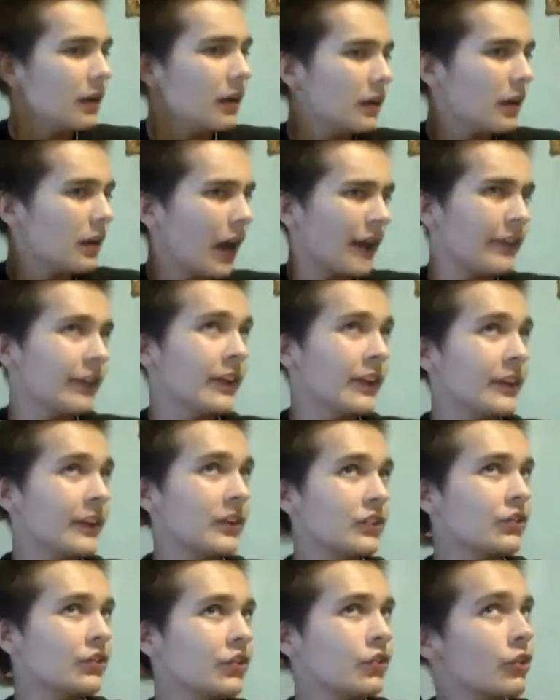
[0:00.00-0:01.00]
I think
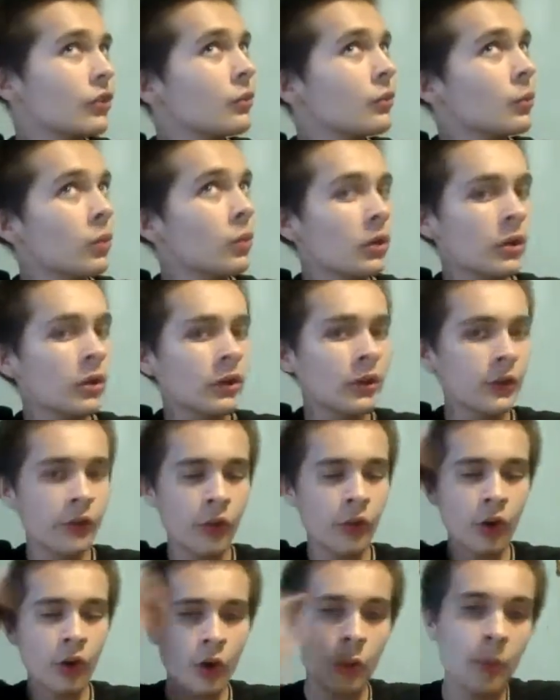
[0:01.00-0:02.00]
it should work
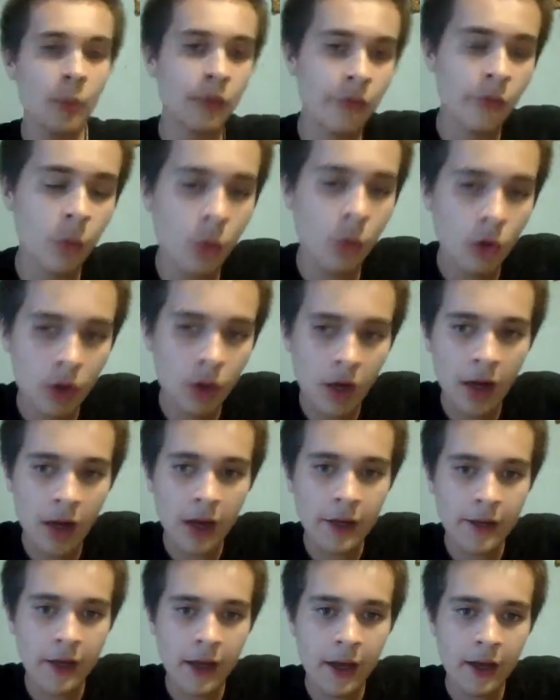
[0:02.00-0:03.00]
though. Before
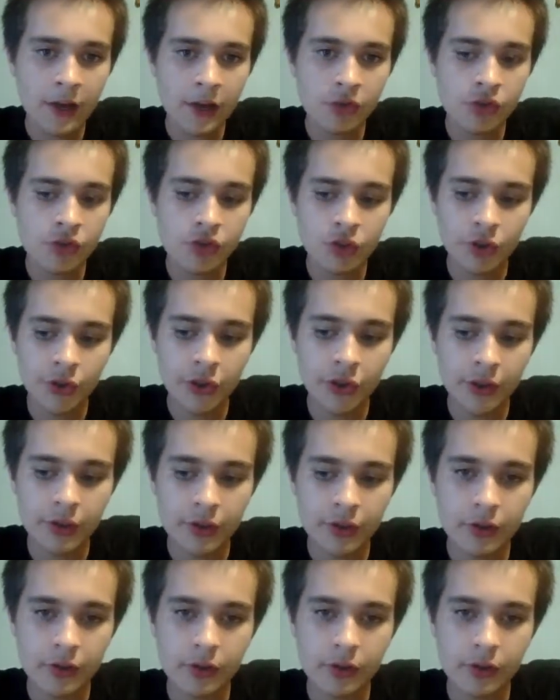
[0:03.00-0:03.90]
I actually